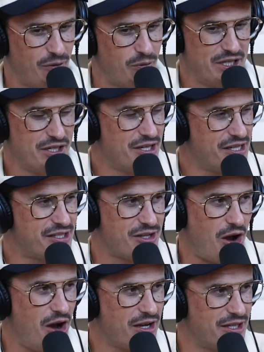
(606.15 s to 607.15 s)
When you just
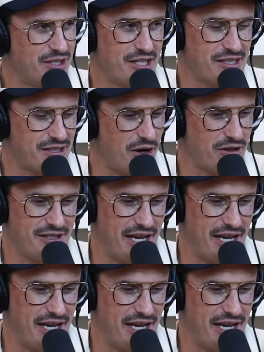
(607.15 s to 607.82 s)
talk, you just start